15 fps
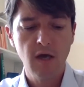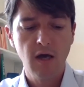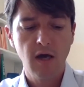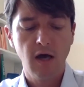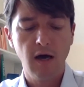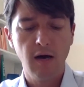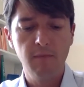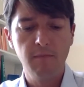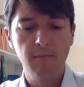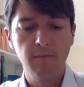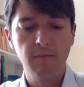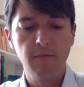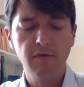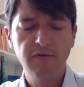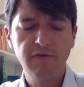Um,
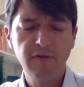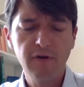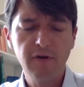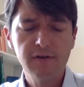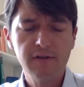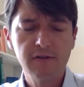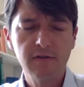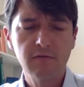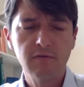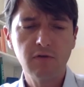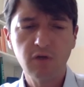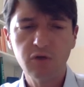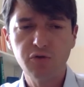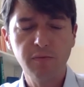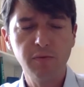the first
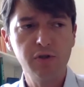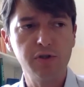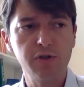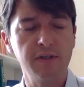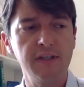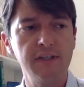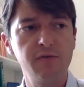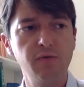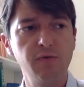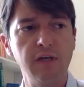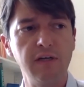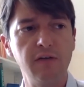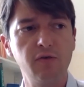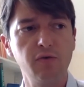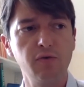contribution is really
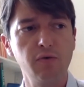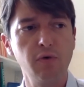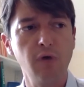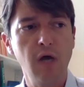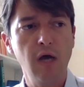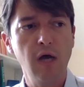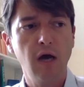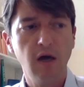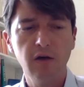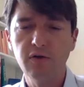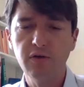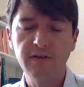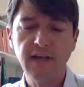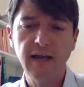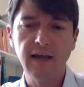to
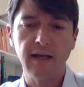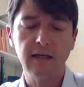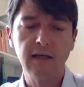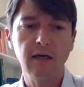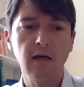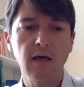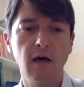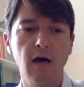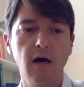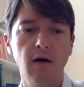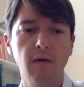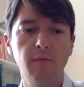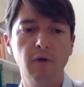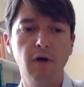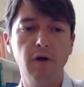undertake
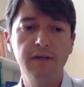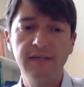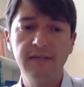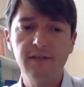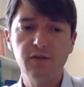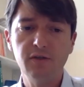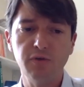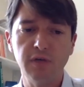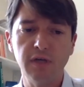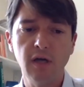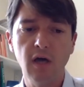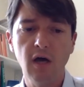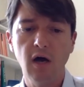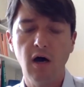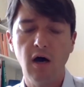um, a history
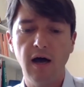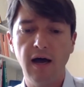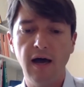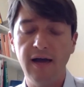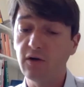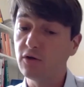and a